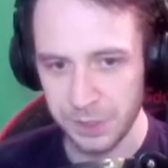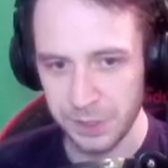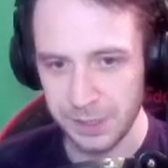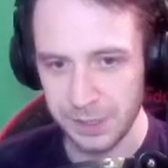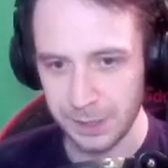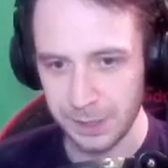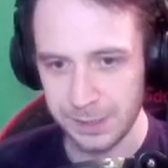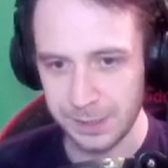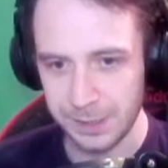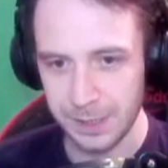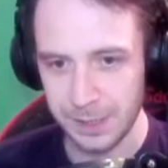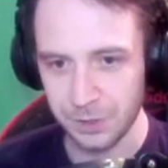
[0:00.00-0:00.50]

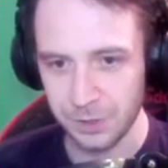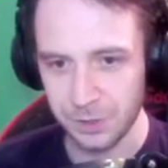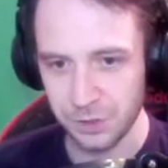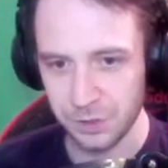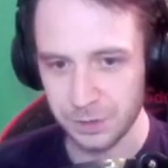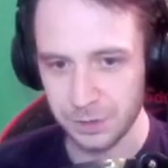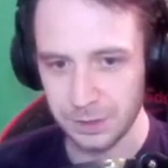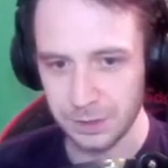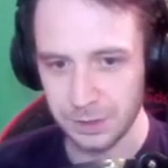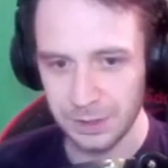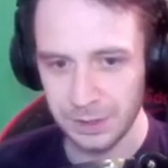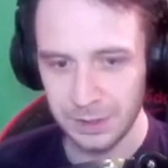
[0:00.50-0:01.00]
Central.
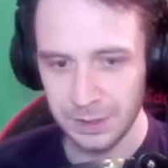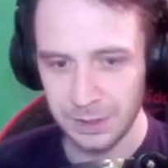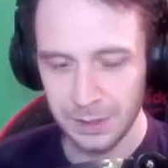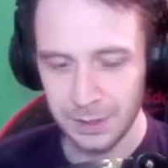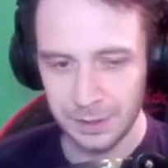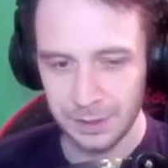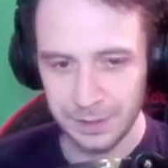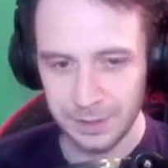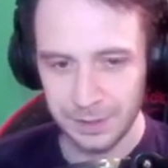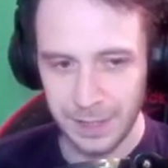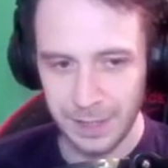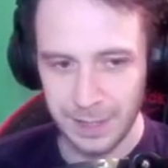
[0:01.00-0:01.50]

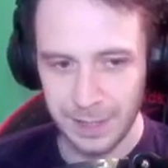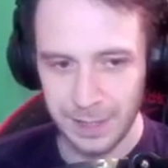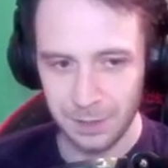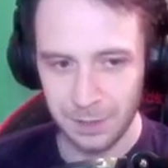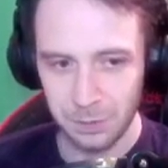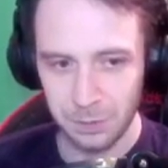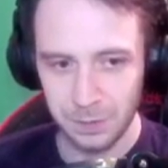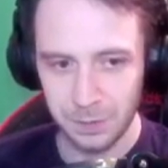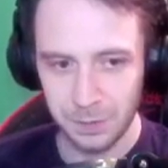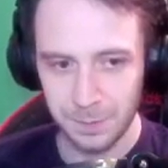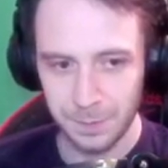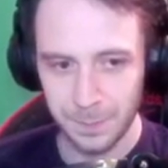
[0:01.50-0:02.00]
Now
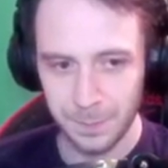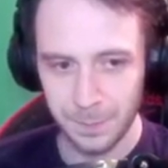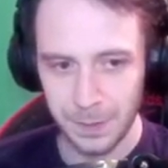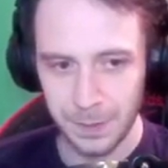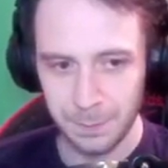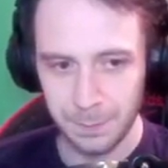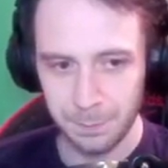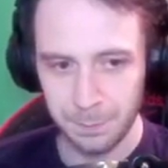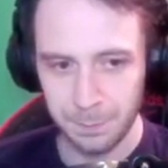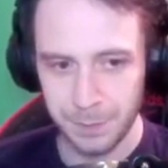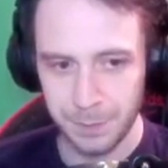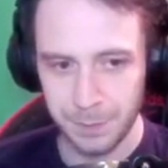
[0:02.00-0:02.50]

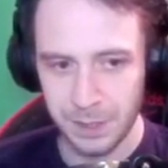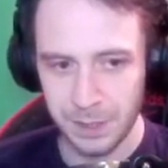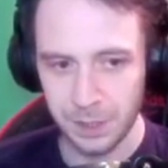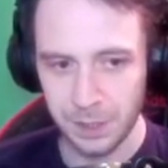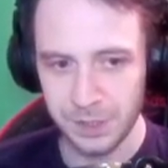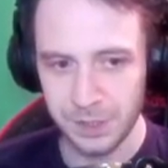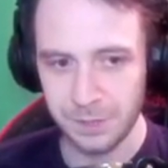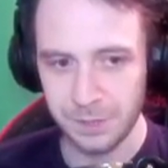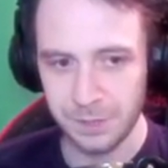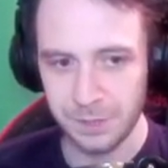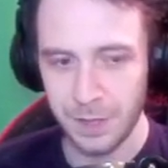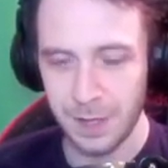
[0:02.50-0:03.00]
because of
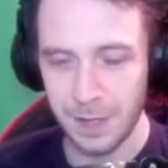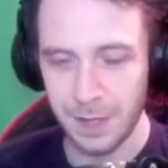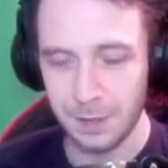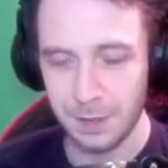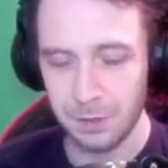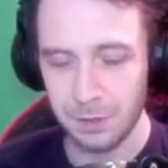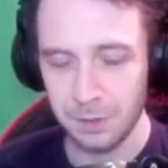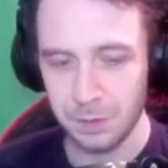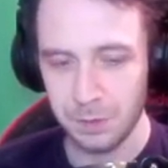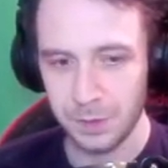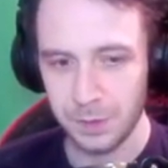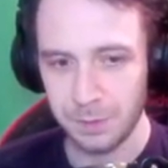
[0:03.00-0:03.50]
how
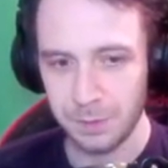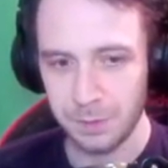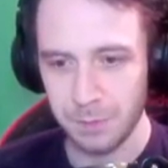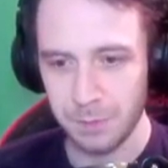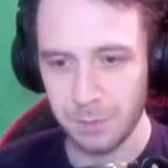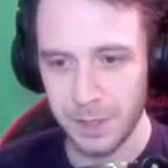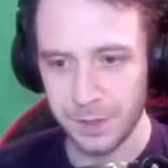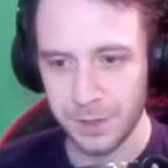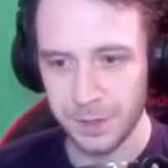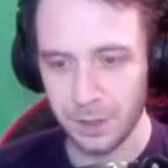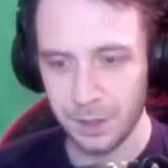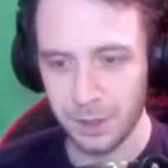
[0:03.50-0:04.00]
the red
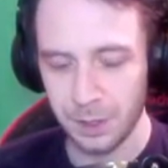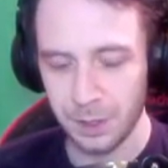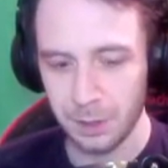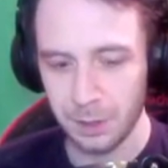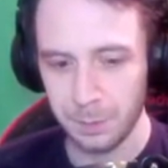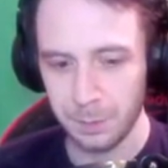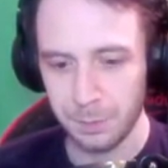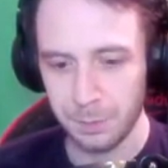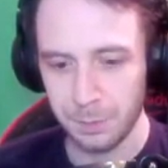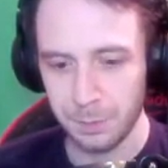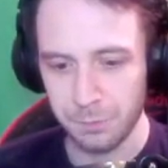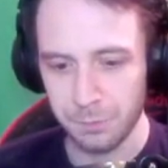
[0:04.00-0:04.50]
orb
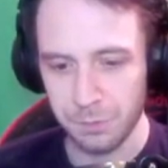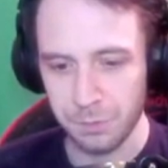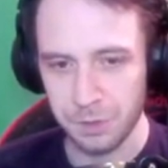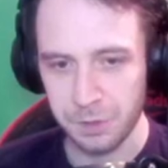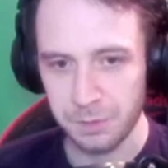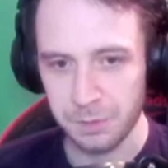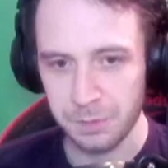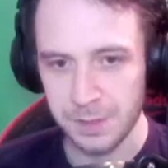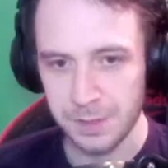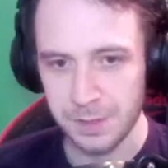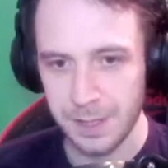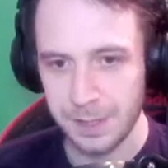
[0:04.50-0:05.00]
route
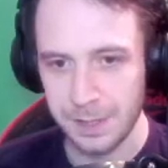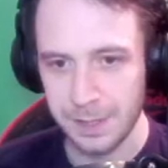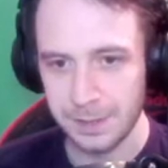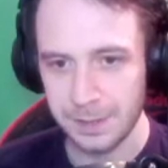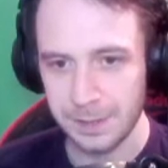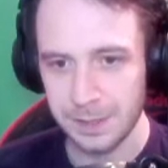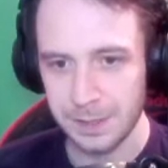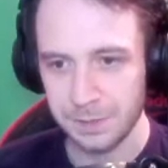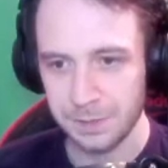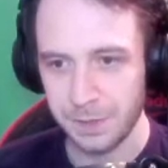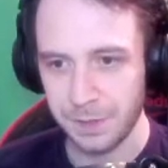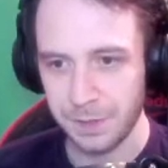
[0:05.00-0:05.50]
takes, it's
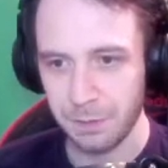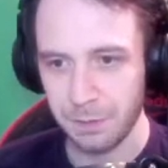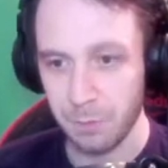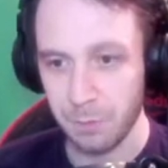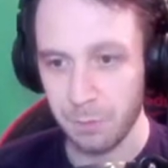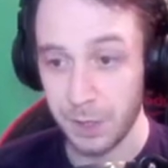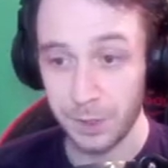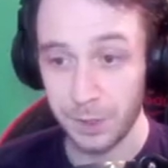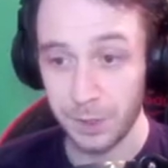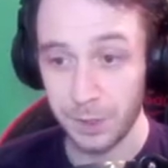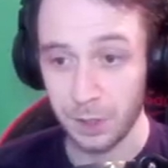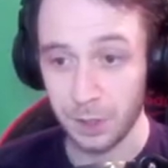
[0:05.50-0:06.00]
very red
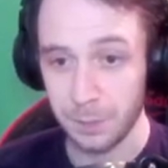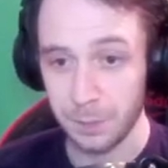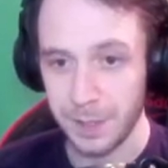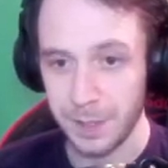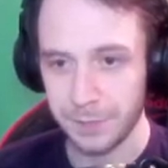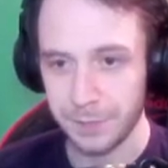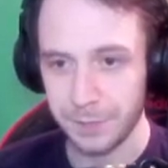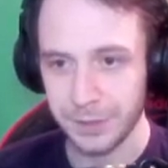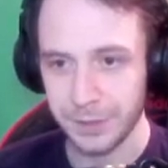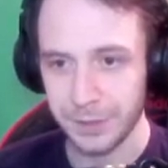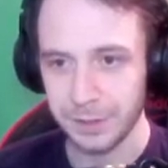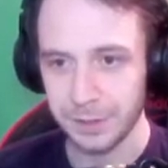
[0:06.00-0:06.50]
orb heavy.
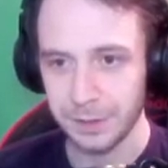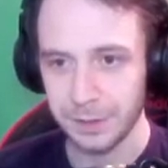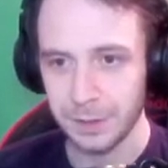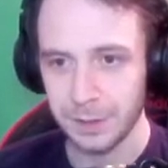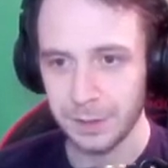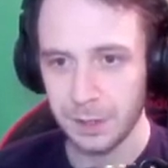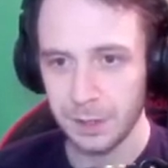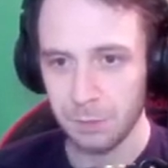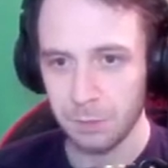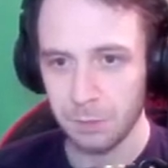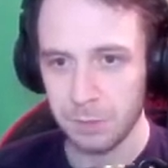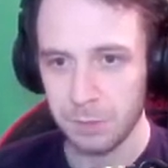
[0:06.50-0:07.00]
We
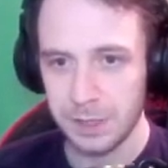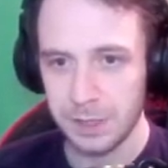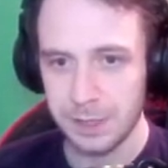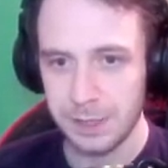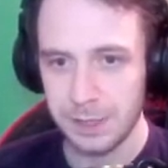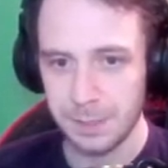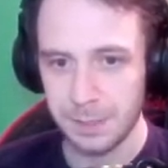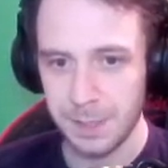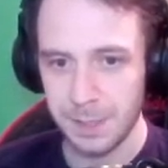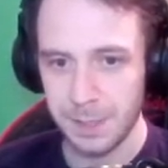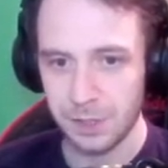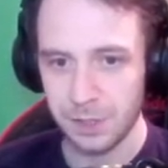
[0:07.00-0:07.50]
need to make
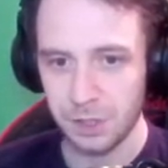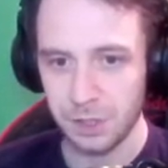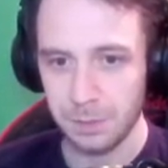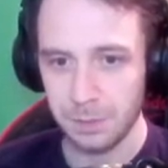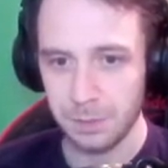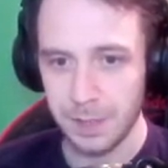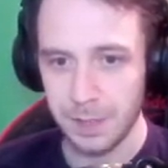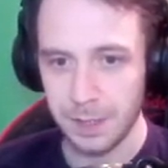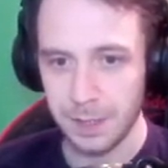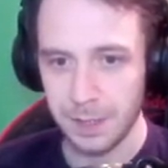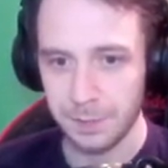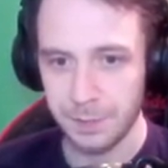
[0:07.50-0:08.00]
sure we have
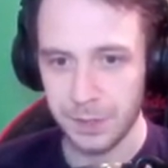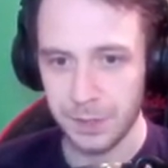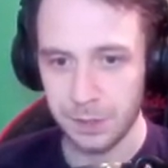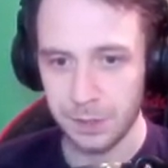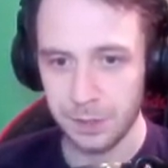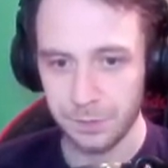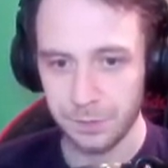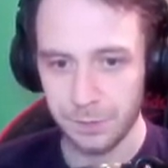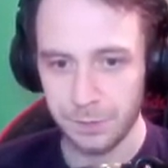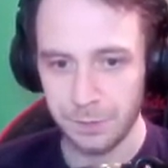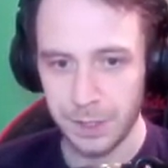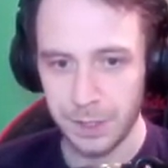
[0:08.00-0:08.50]
enough red
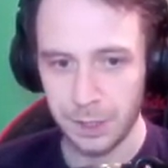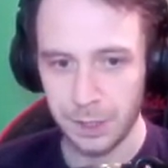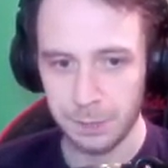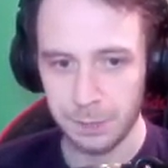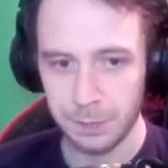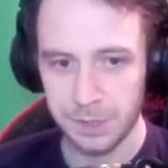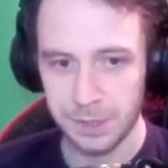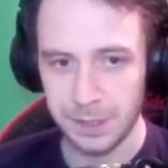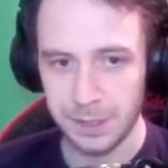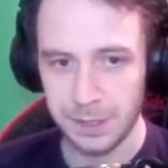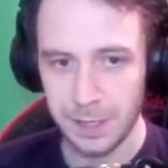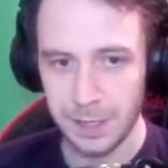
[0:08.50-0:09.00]
orbs to get
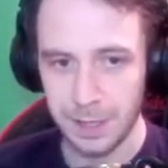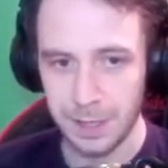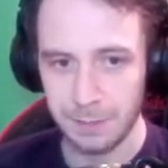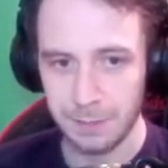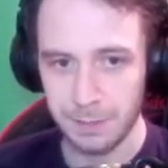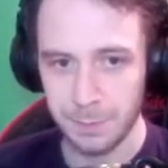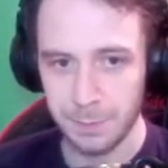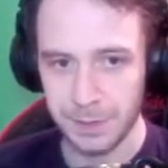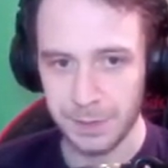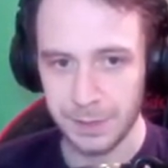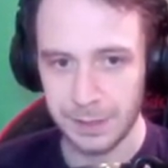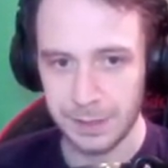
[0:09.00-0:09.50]
our
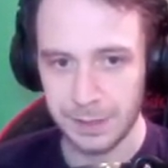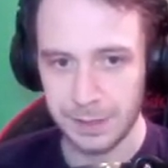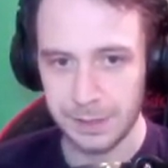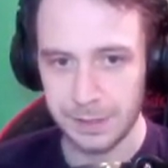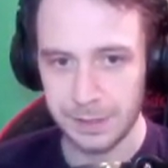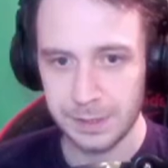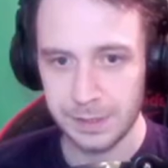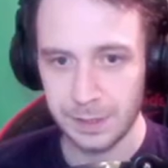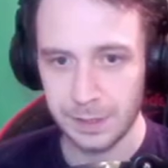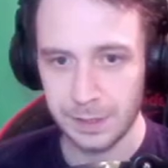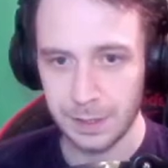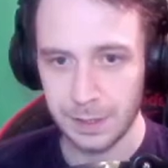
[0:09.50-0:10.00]
abilities
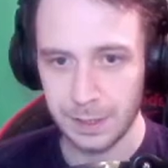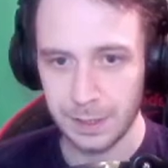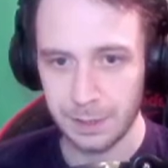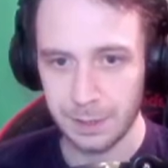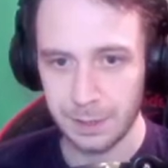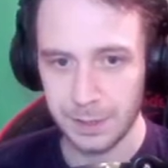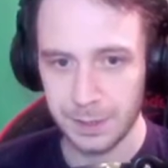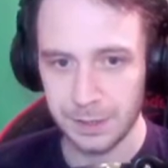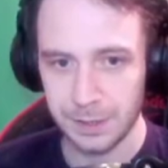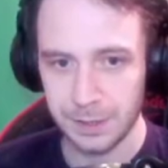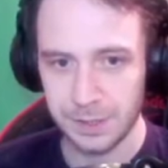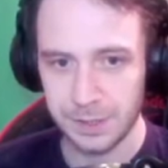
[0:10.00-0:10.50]
in the
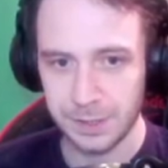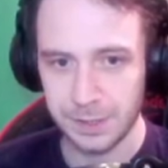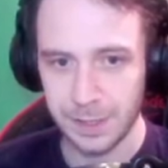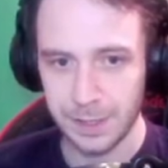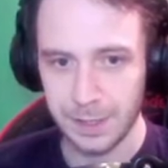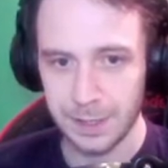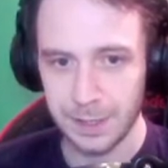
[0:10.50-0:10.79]
start.